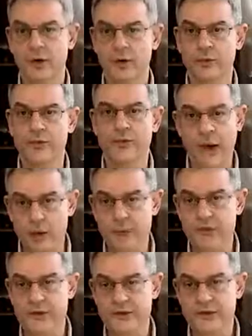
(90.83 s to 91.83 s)
of
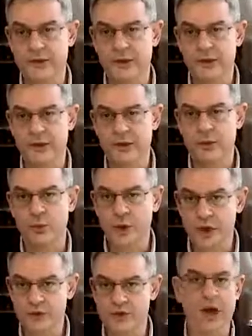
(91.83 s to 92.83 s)
therapies
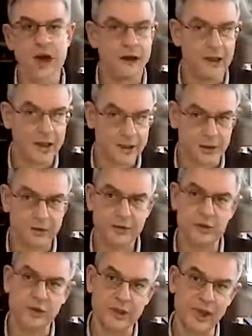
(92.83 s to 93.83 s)
which are geared to